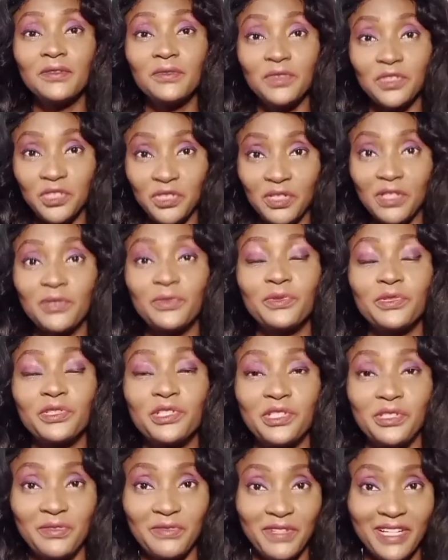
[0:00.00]
which you are
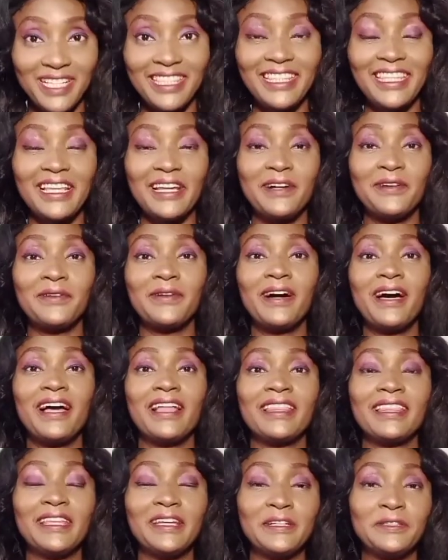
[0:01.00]
watching right now.
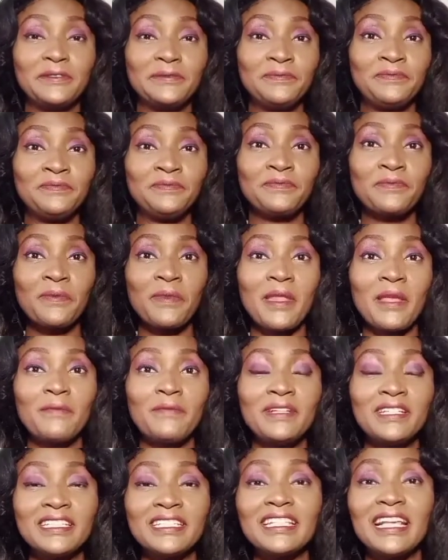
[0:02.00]
And
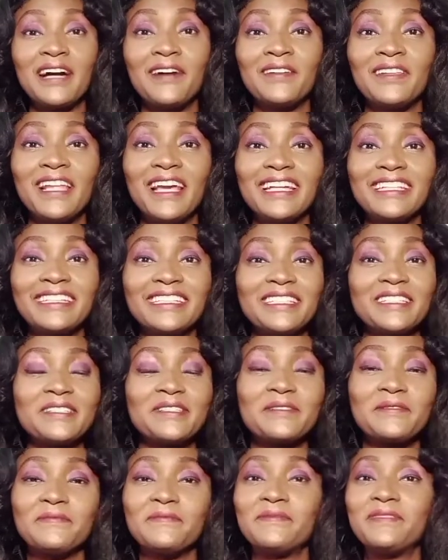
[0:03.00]
please, I would like this
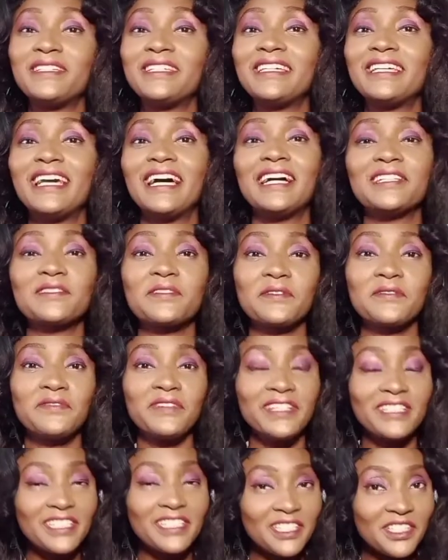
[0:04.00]
to be as
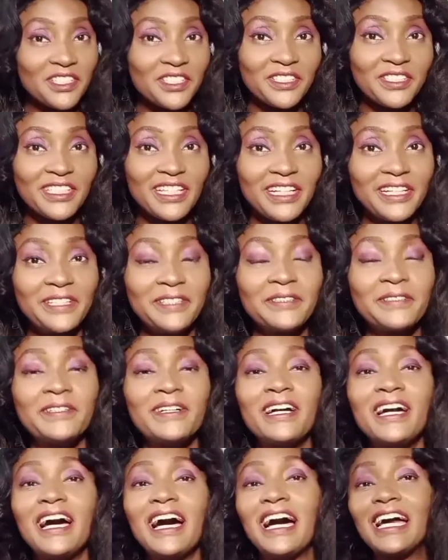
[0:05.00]
conversational
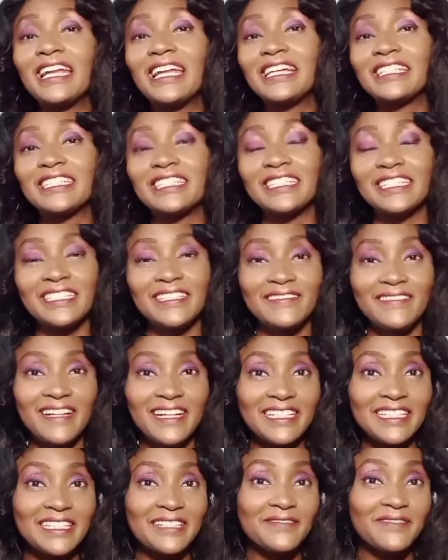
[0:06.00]
and as
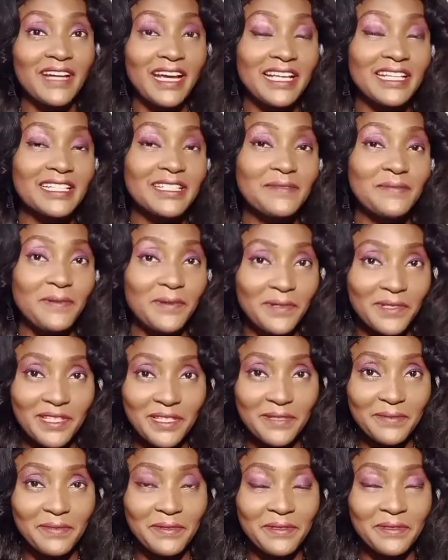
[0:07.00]
interactive as
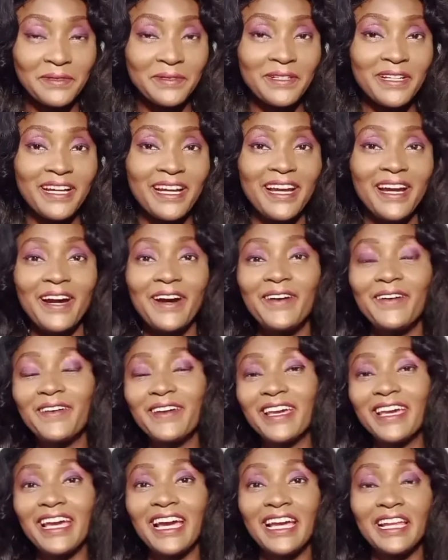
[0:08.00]
possible.
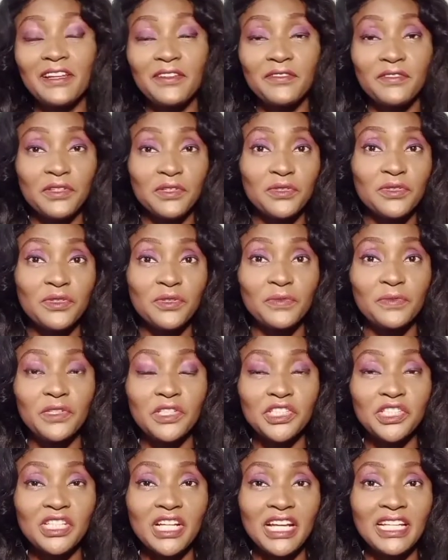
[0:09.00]
Okay, I love you so
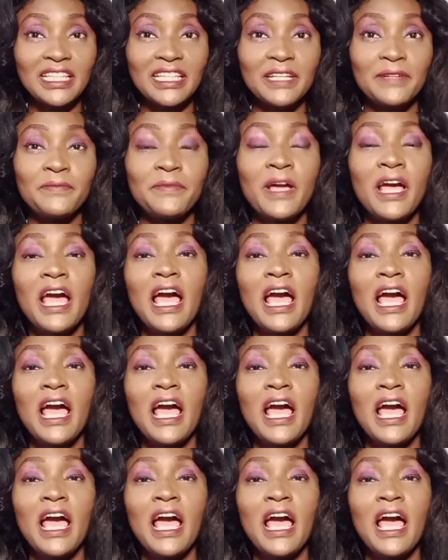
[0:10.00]
much. And